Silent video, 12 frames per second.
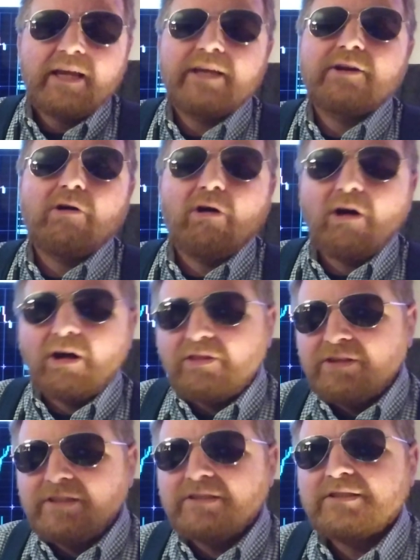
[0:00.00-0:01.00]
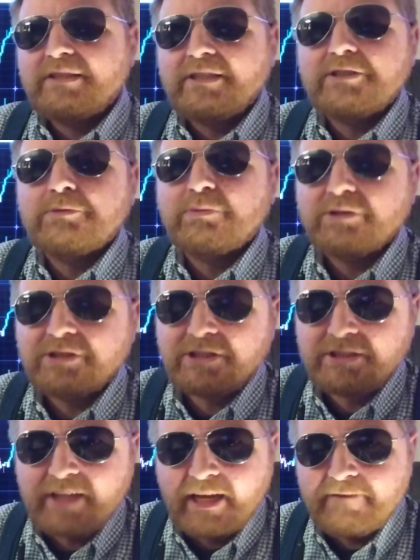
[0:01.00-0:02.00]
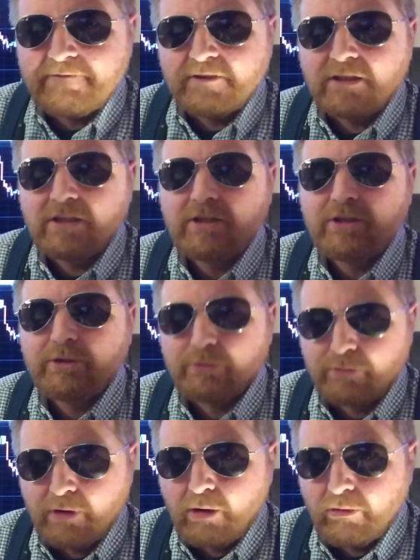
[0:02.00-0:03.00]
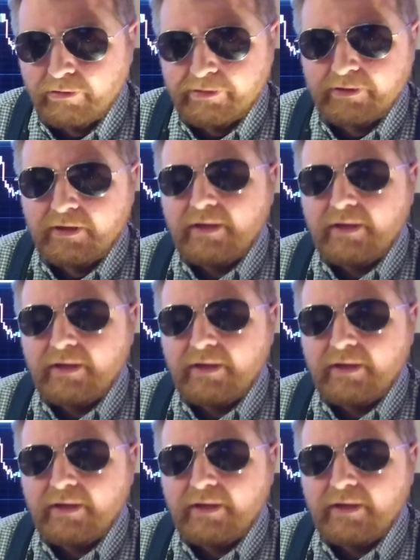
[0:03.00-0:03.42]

and all these things will stifle growth.